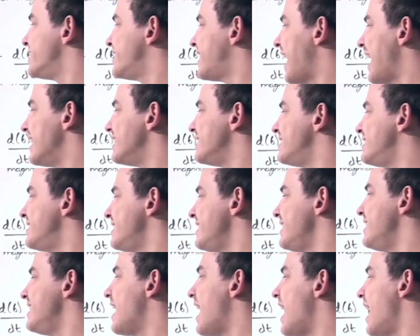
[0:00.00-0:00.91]

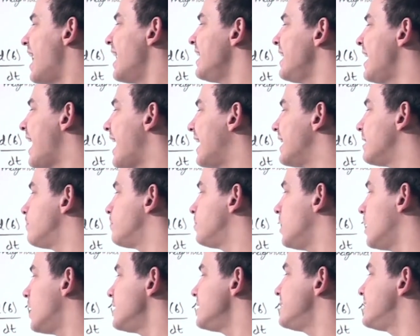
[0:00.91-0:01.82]
10t I hat
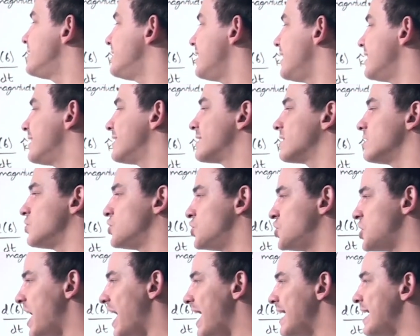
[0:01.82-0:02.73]
plus
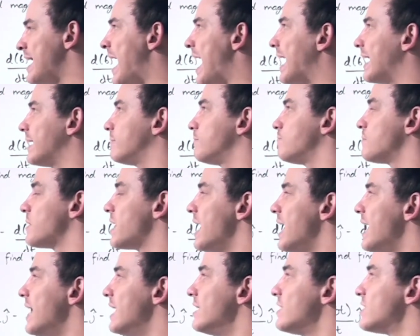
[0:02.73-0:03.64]
6j hat.
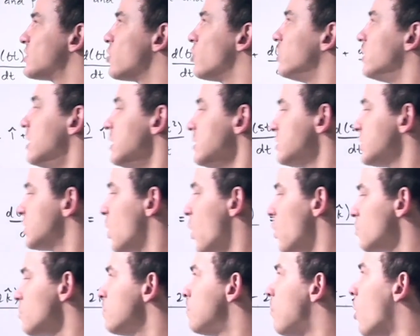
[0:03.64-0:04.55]
So let's
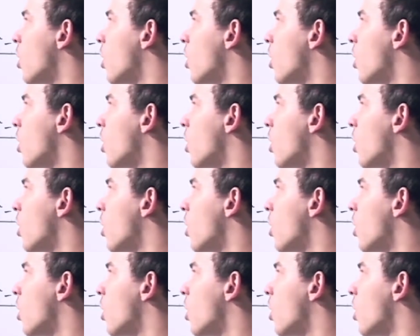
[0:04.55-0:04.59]
go to